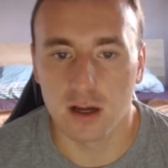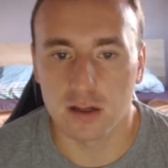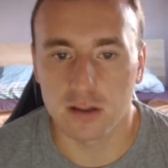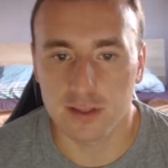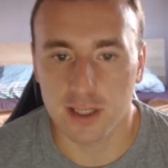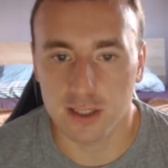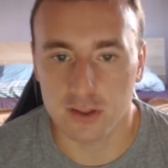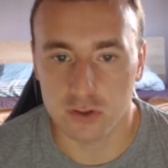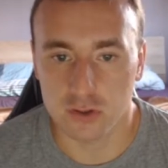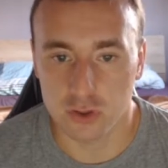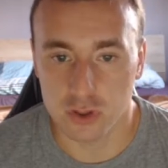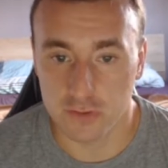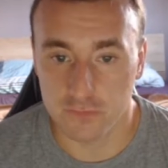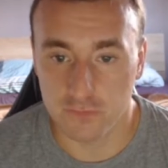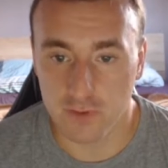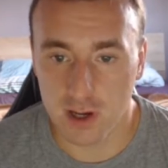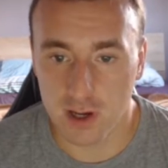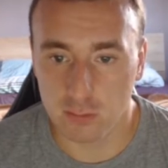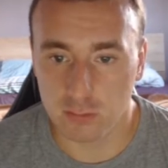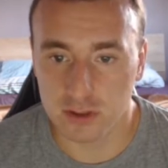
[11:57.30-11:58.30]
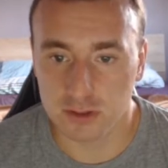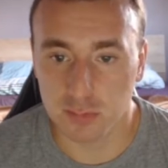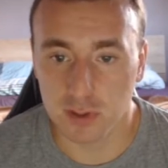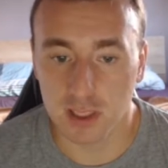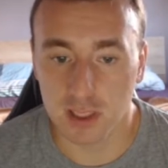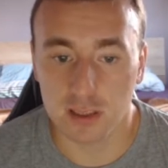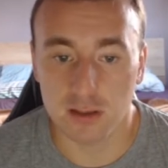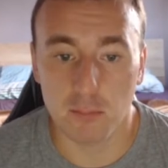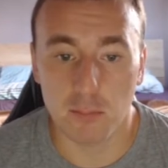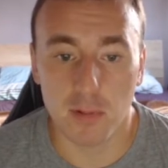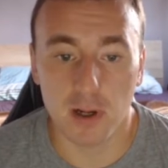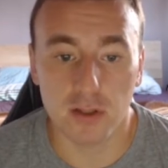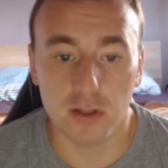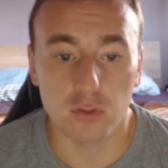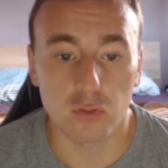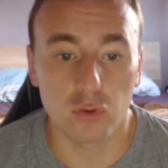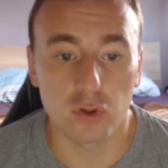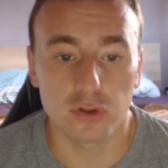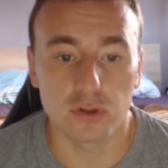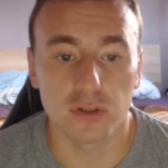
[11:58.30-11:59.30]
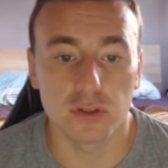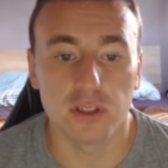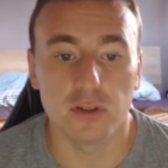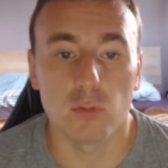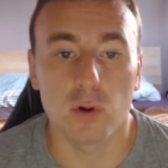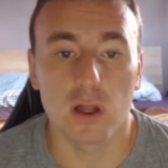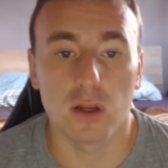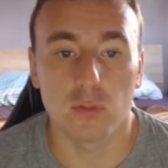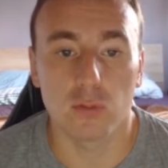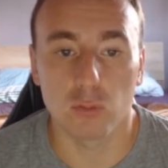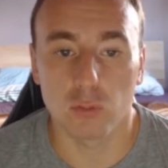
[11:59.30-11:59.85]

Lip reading: Knight to g5 was played, but rook to d1